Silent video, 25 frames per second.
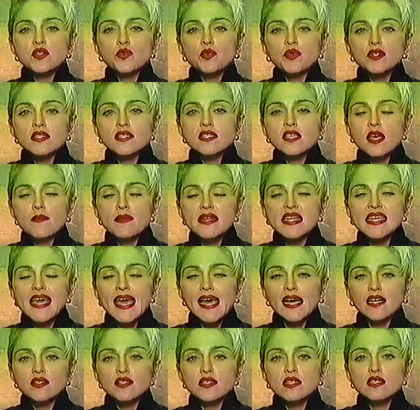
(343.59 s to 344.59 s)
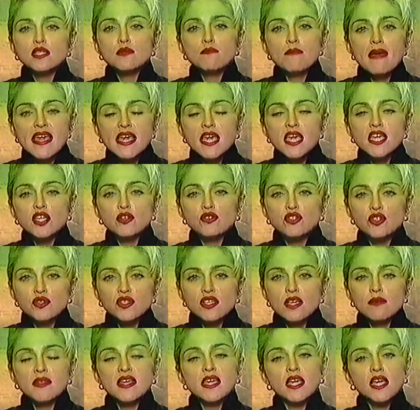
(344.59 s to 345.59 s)
when somebody else is making you do
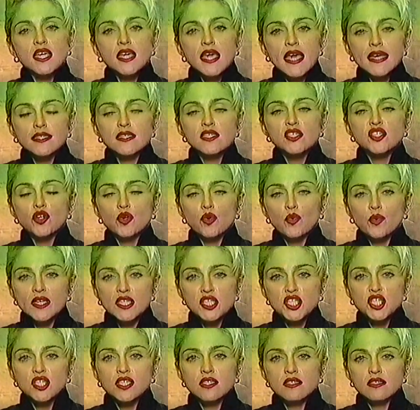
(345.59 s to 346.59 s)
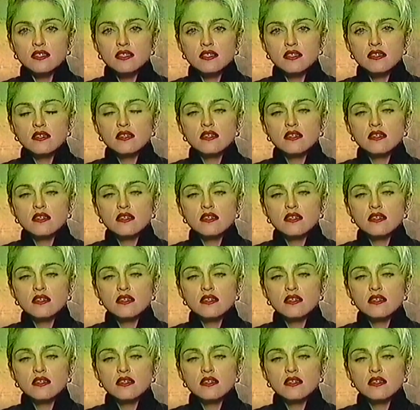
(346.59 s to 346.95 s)
something against your wishes.